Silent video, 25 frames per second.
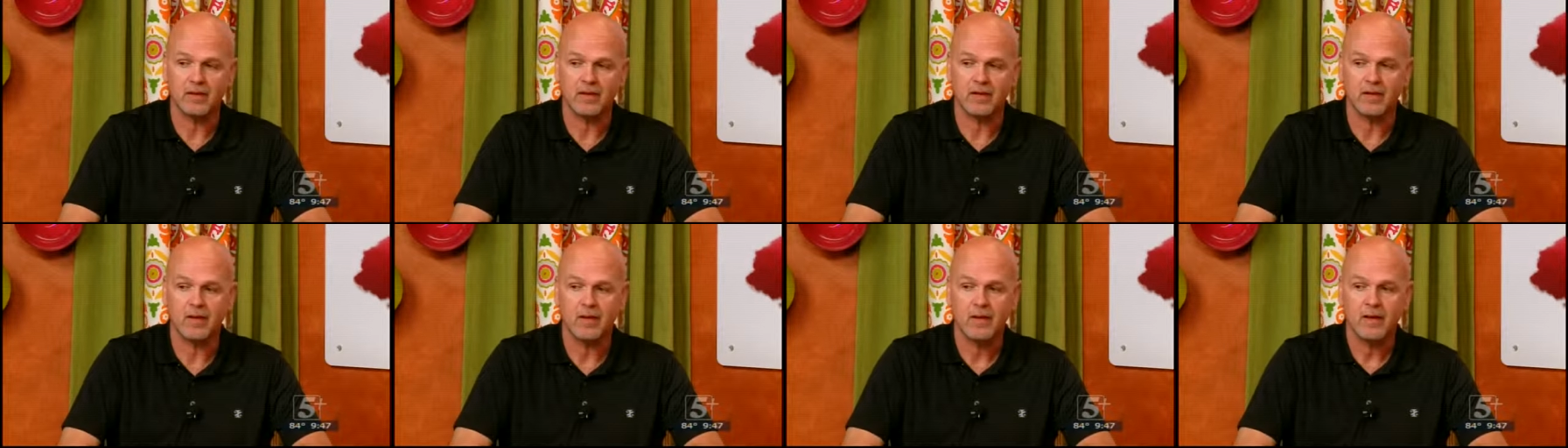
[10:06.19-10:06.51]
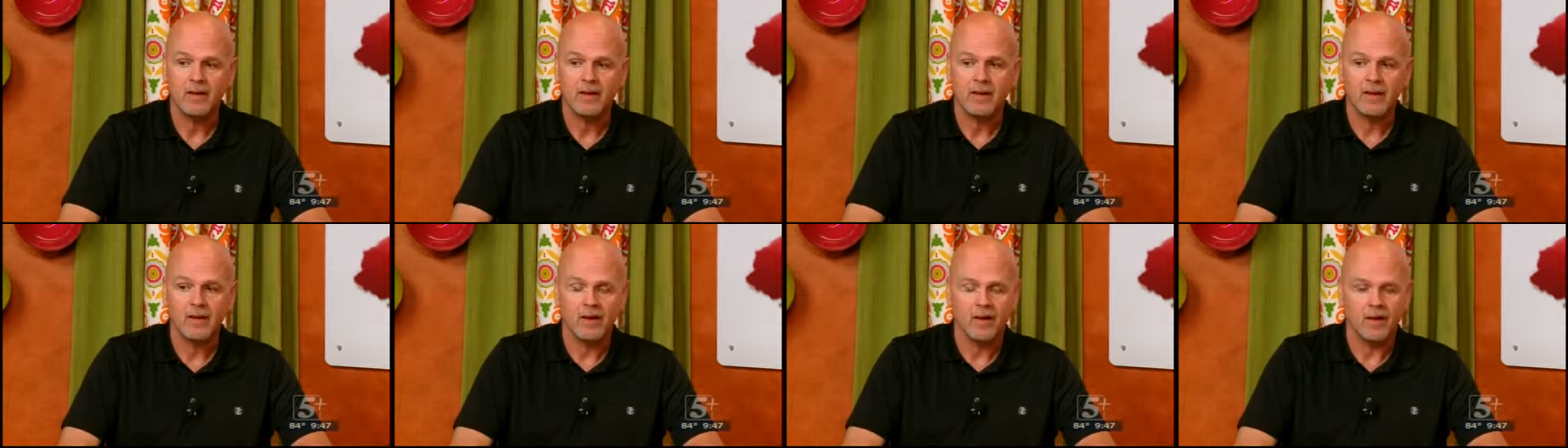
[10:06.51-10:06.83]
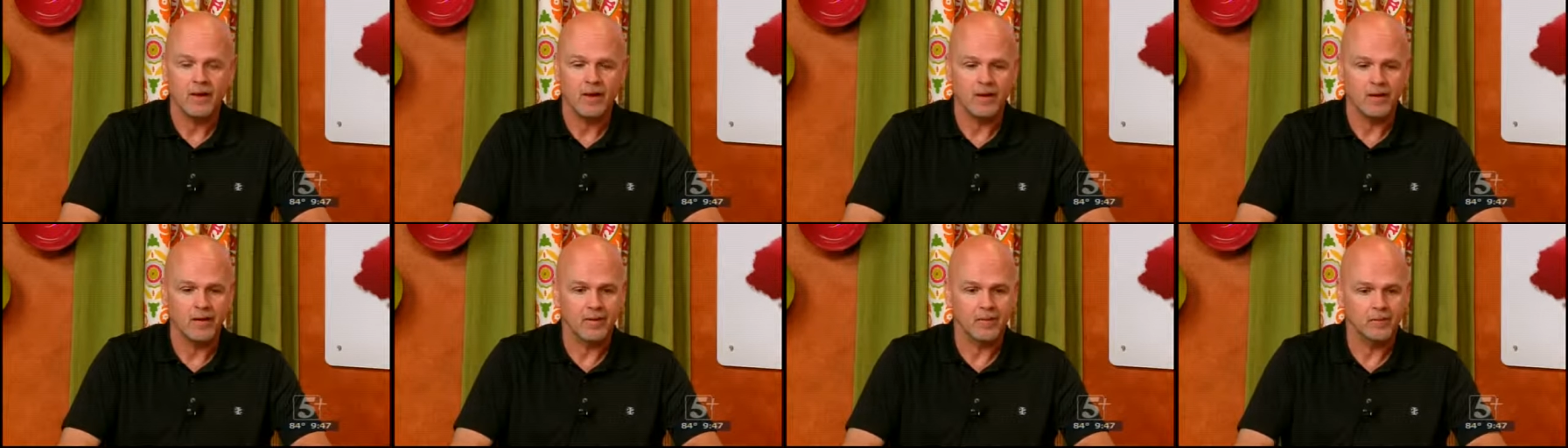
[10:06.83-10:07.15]
And,
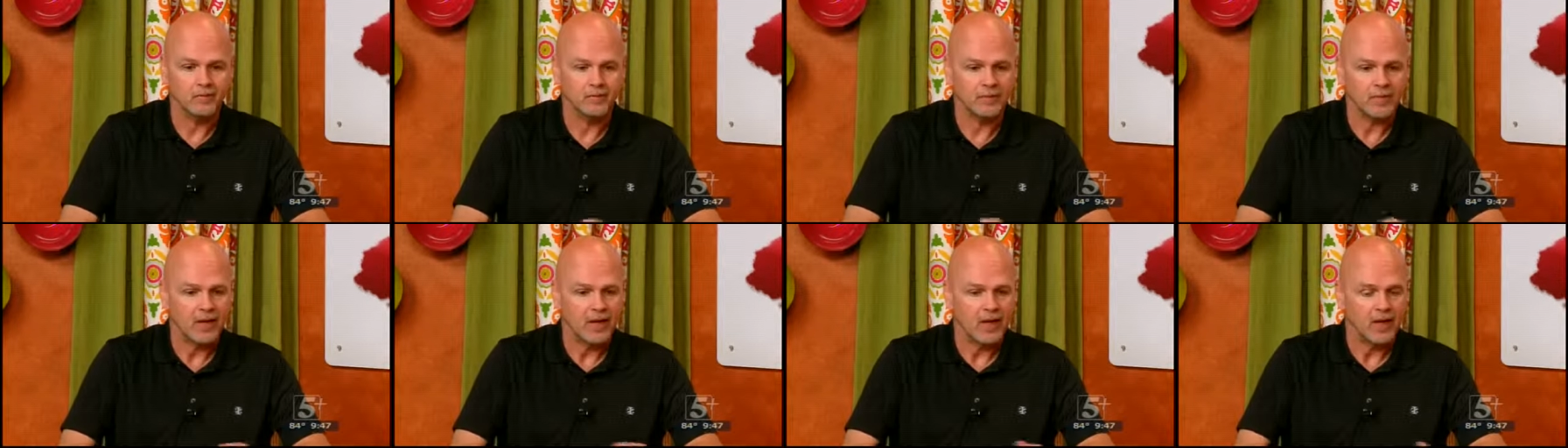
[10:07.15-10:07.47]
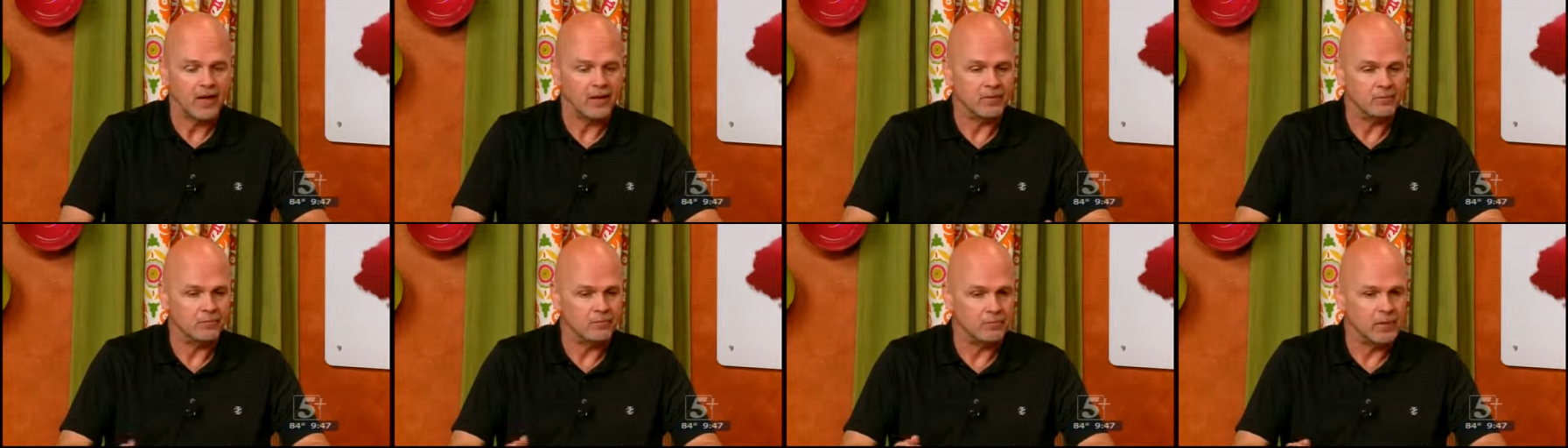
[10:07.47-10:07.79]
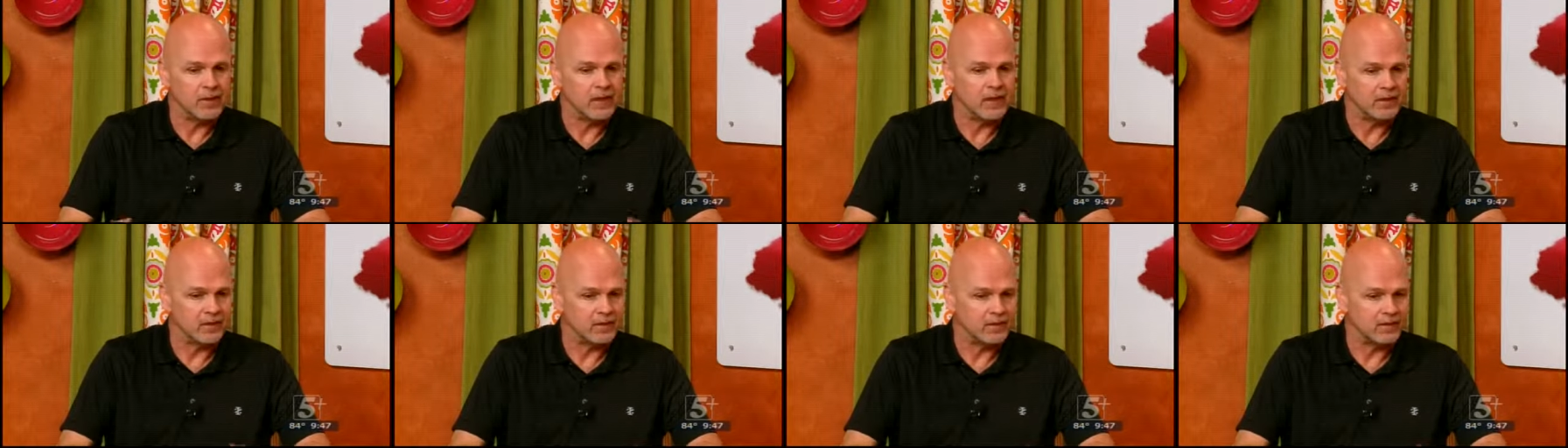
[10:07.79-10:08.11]
um, and
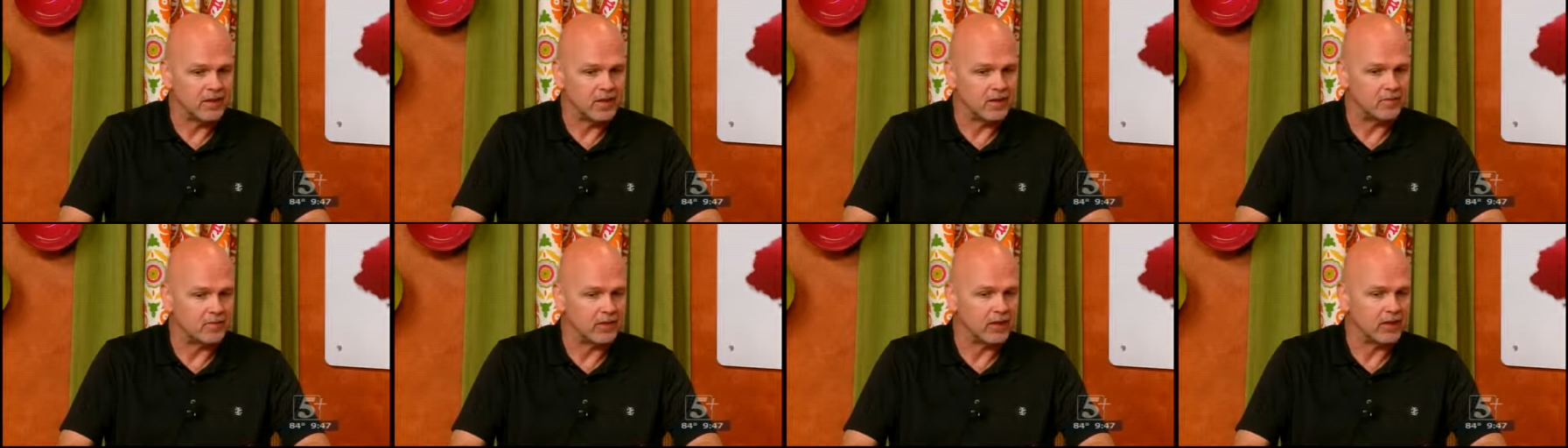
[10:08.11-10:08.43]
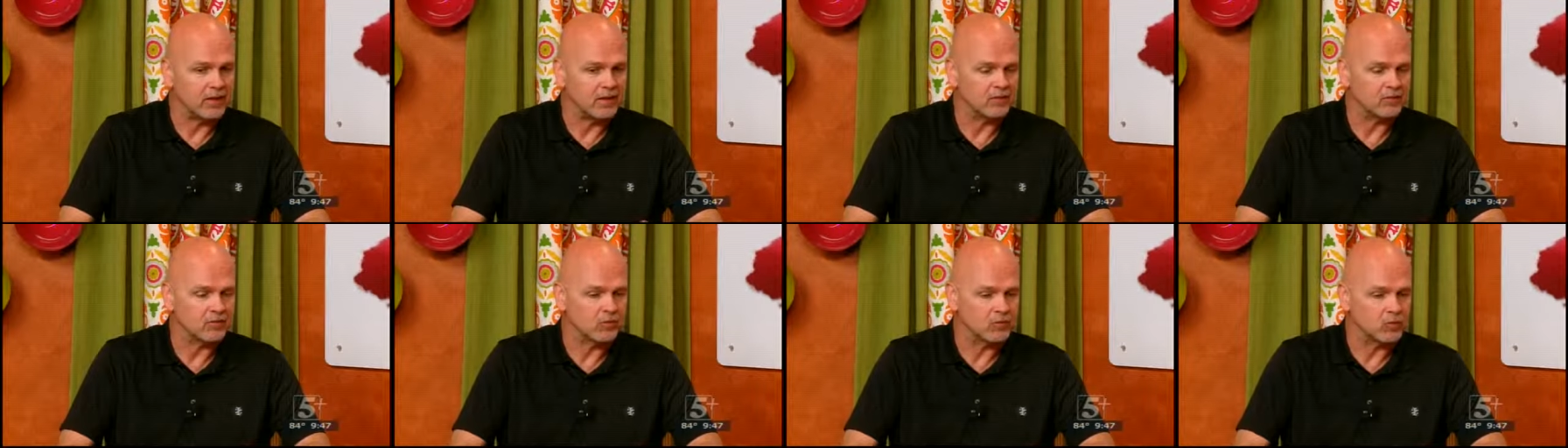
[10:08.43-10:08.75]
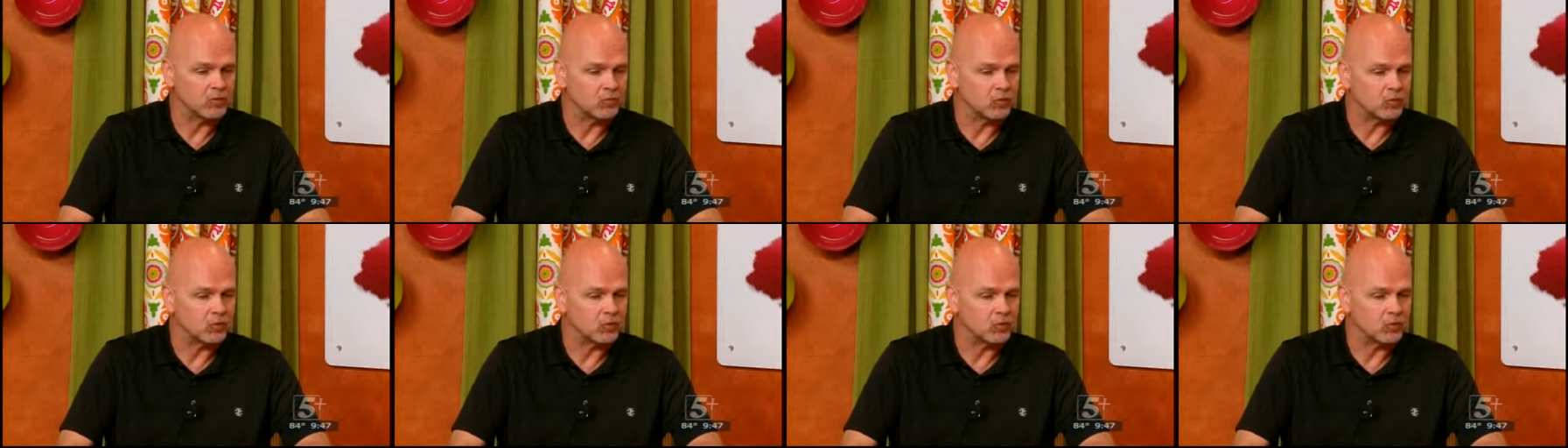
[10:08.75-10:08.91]
being dimming